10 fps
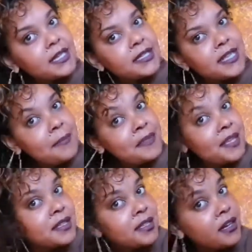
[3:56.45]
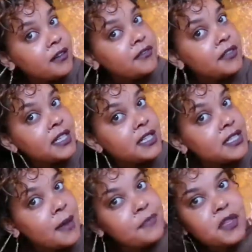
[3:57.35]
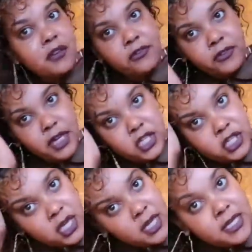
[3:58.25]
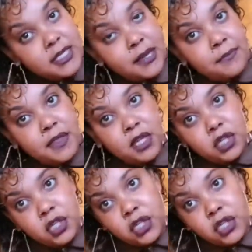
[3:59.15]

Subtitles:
something different, something fresh, something